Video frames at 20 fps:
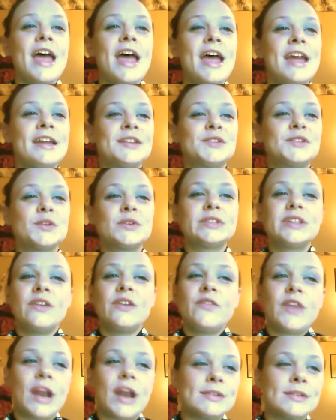And so
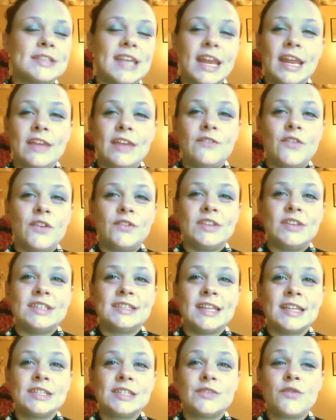stuff that I was getting 50
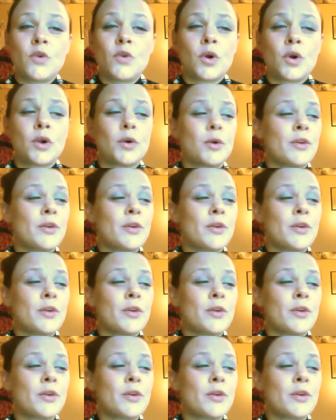cents for,